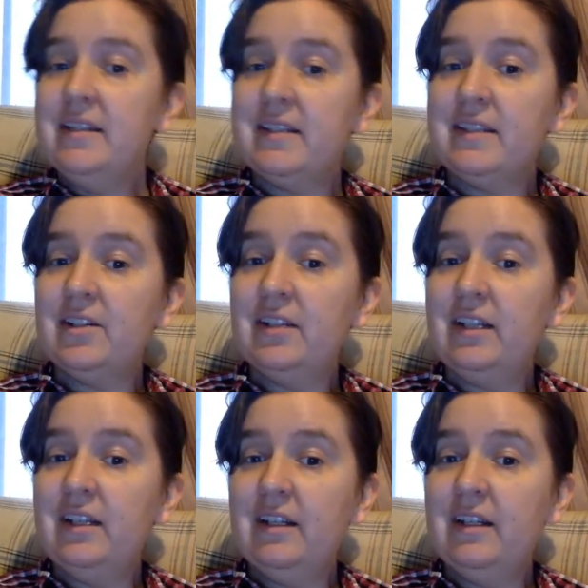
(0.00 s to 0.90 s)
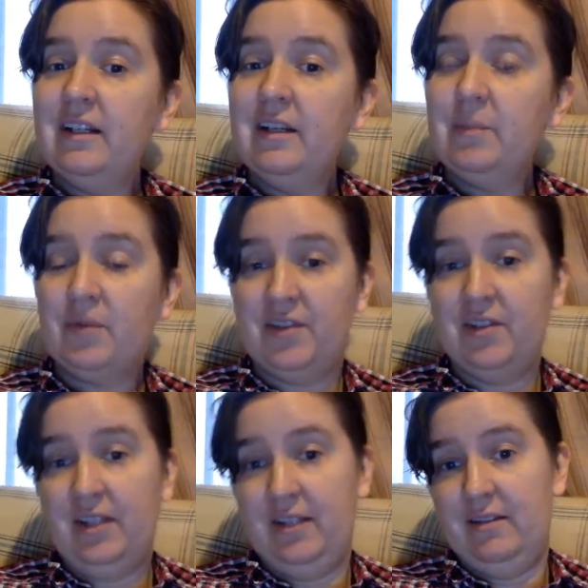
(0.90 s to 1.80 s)
Sincerely,
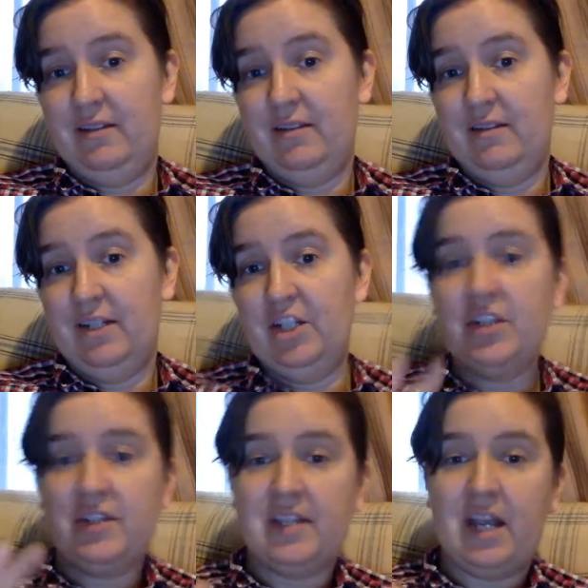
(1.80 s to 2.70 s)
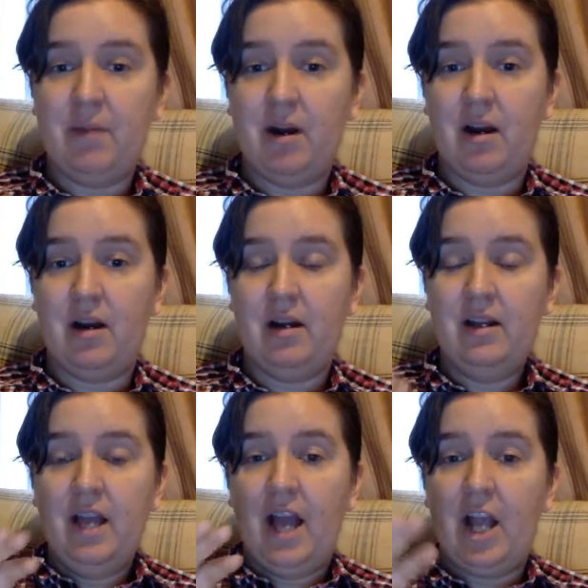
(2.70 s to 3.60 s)
Professor Liz. Just as a sidebar,
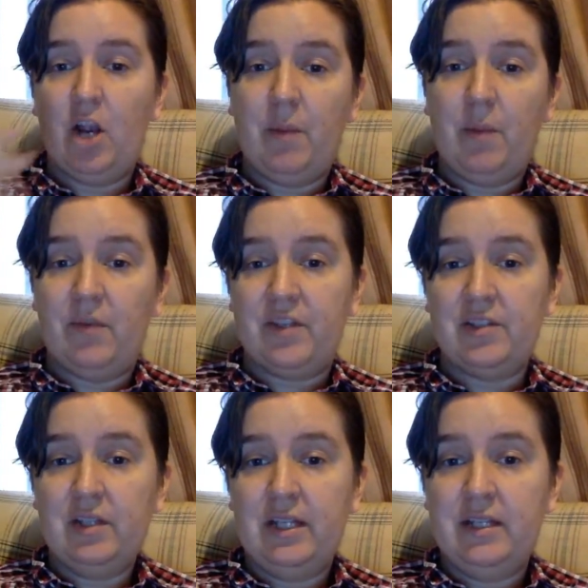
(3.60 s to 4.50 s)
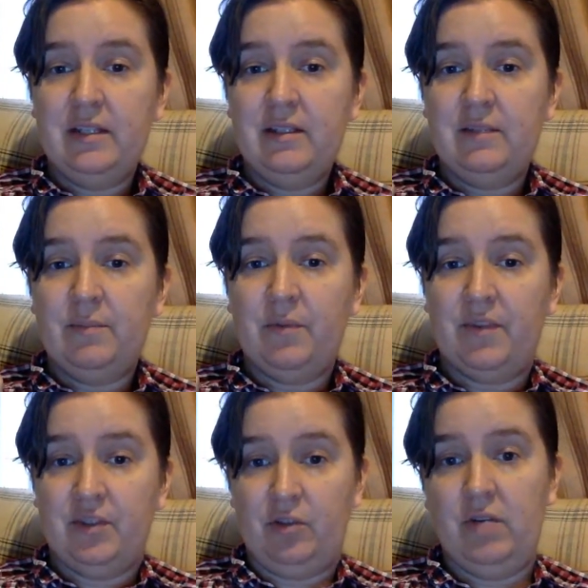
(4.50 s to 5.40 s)
I go by Professor Liz,
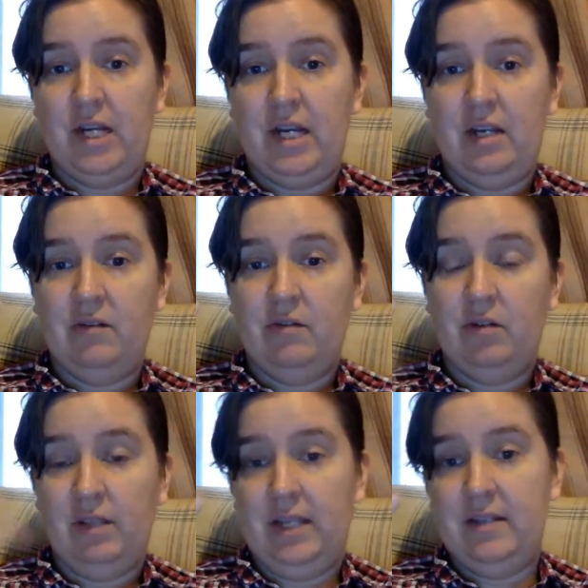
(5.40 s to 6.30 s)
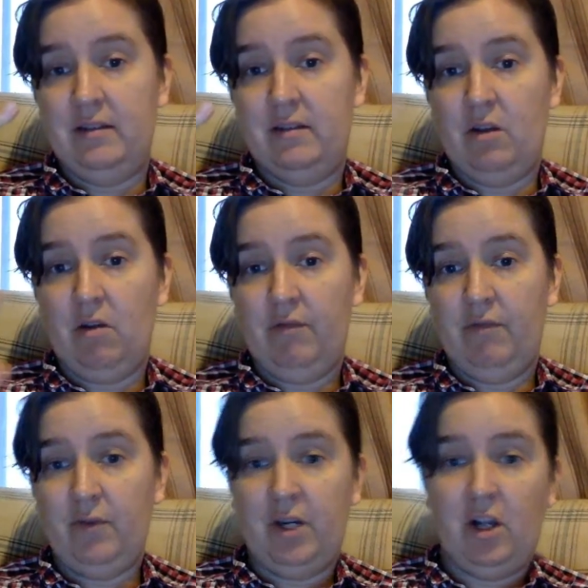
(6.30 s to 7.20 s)
Professor Green, or Liz, so
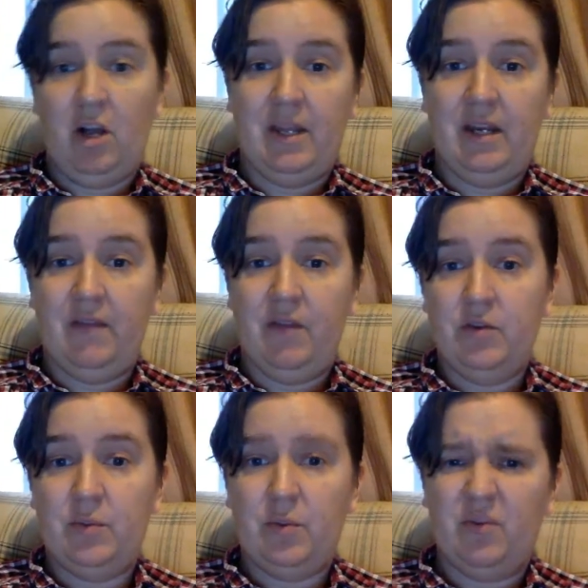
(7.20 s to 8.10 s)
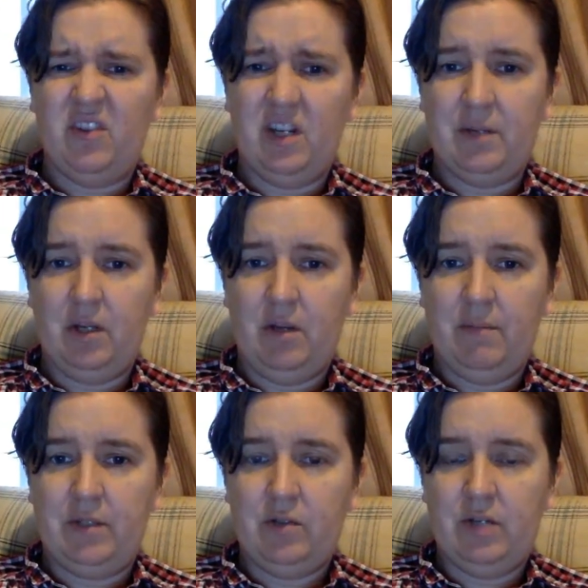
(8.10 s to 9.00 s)
feel free to call me any of those. Prefer not to be called
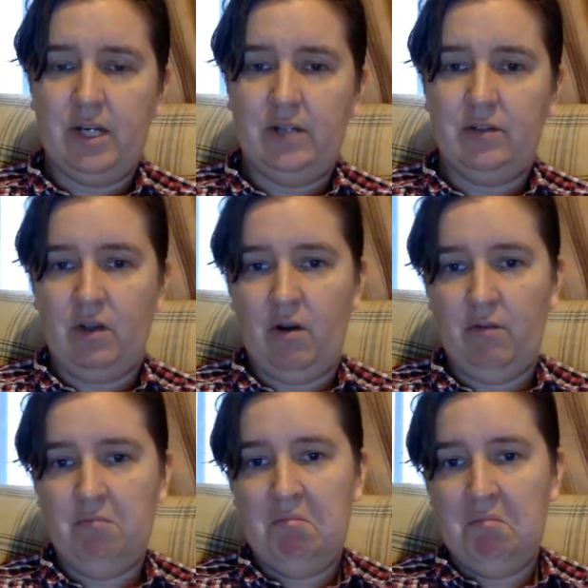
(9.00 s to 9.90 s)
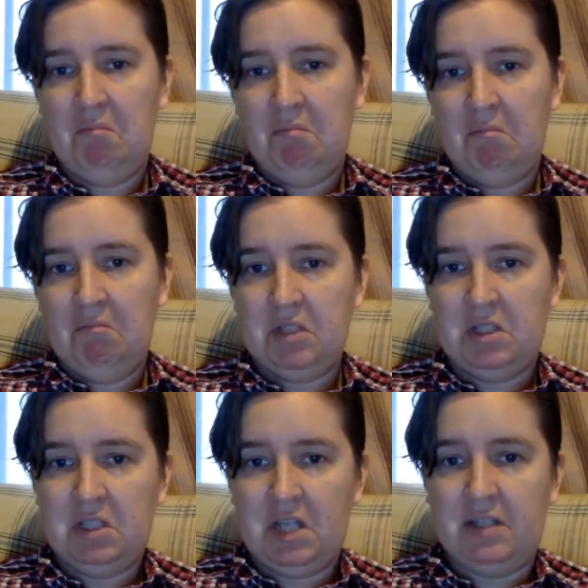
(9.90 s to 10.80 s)
Ms. Green, so
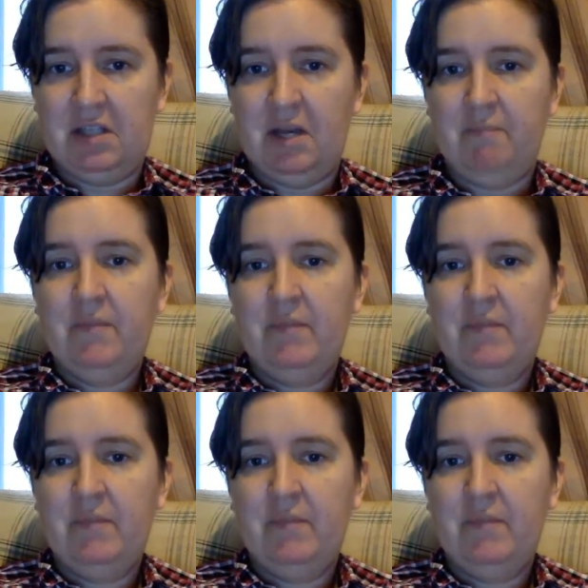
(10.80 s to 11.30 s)
just as a heads up.